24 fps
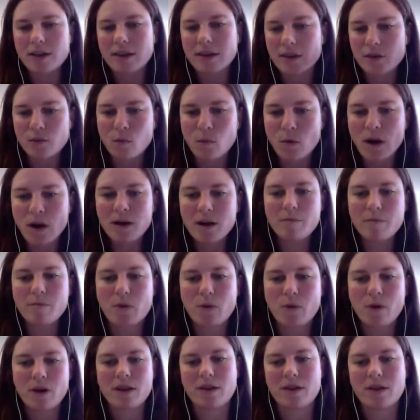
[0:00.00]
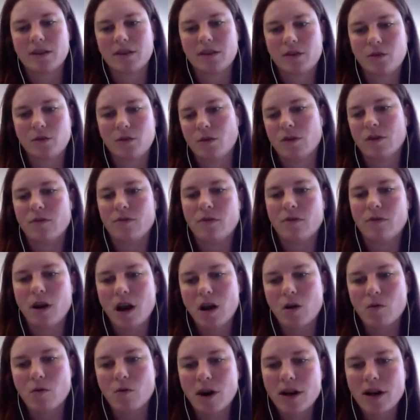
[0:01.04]
at this one point that's sort of
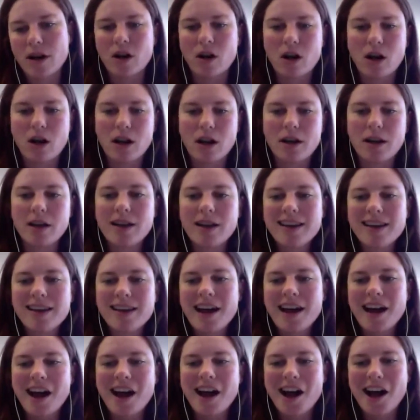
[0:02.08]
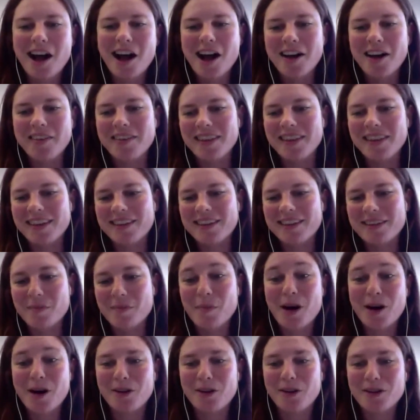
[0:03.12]
not right on the
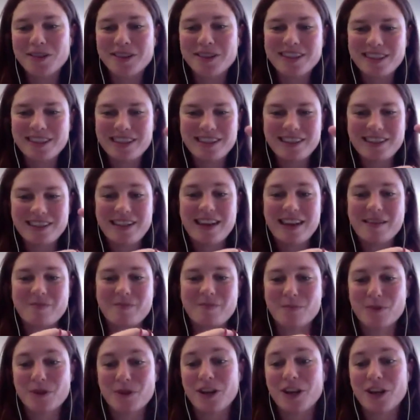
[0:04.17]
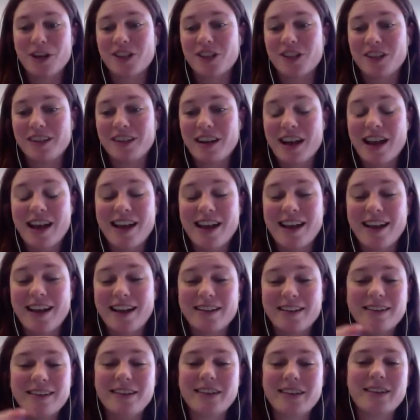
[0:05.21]
model's prediction,
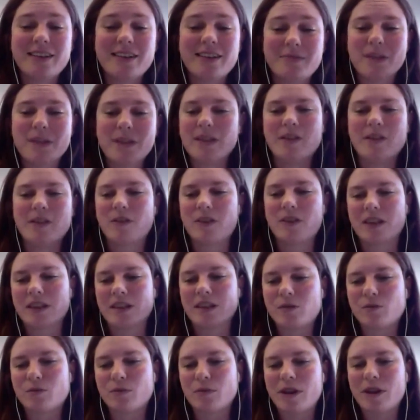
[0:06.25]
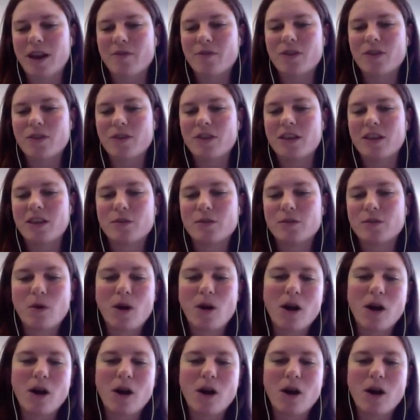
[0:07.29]
and it means everything's